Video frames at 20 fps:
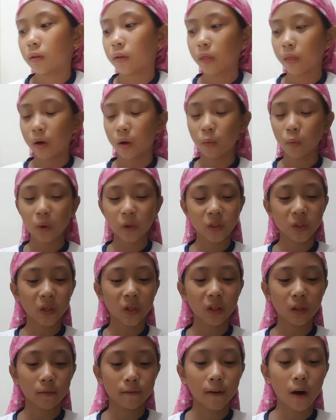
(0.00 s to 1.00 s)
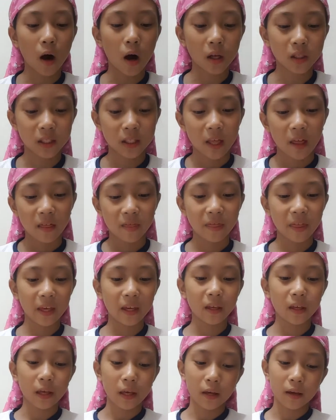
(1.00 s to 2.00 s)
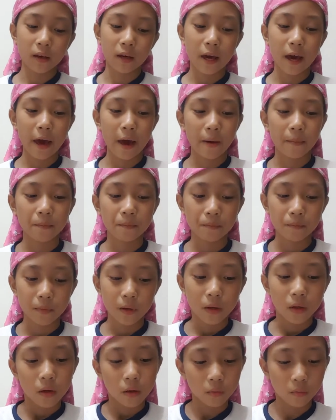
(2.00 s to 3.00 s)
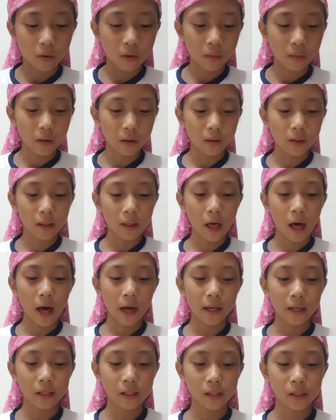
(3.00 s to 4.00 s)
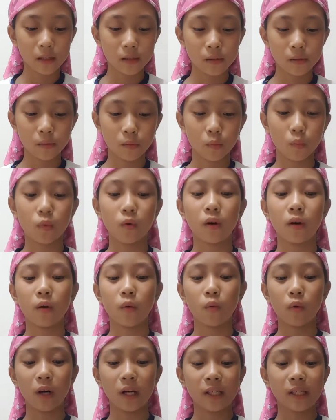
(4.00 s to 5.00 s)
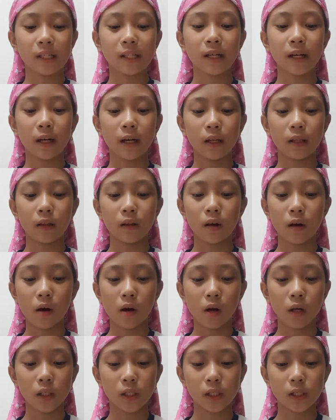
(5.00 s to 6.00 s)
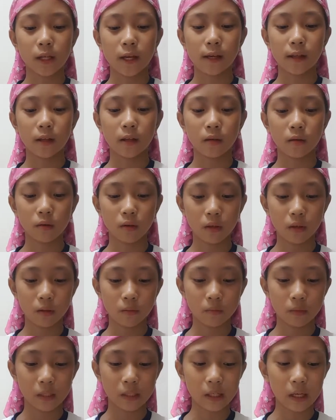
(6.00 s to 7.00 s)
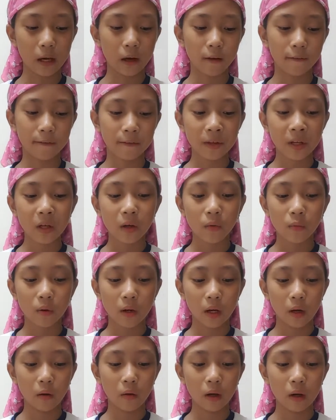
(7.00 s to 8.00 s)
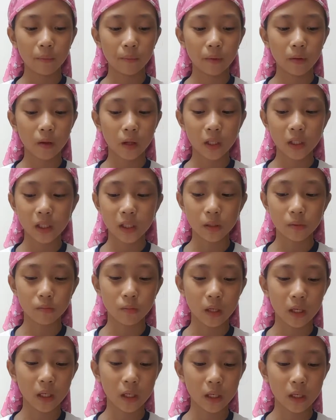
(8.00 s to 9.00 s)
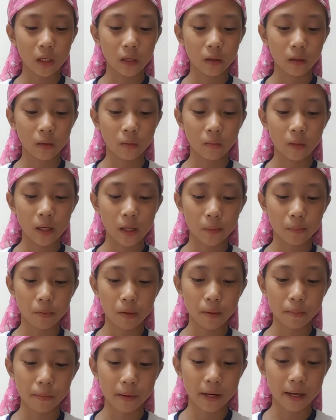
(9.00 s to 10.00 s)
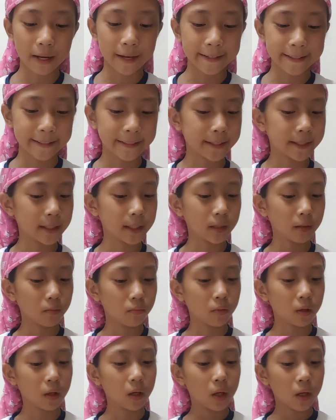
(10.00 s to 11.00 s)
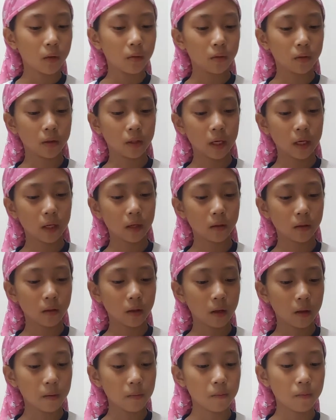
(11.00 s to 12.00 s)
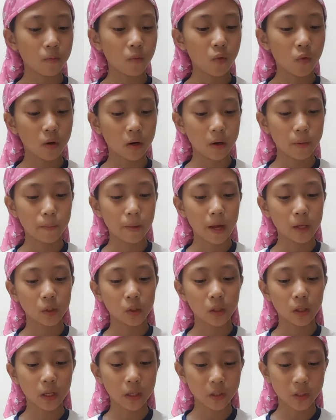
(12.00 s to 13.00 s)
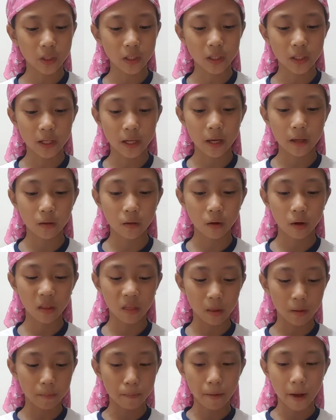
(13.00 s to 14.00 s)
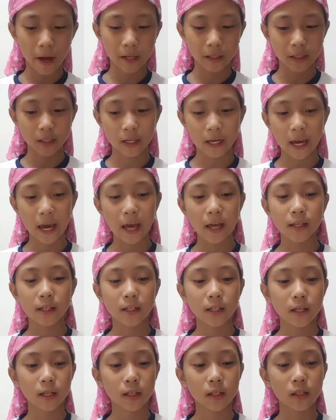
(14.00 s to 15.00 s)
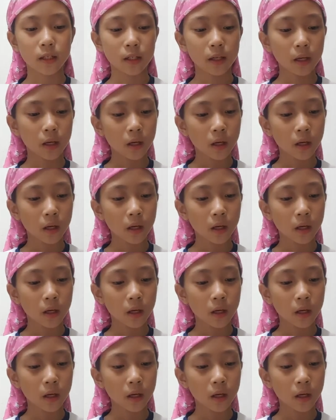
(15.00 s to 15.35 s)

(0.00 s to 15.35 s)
The Wizard of Oz, Thinking Cap. When the lion was gone, Oz said to himself, Well, I'm glad to make him happy, but I still take them more imagination to get Dorothy back to Kansas.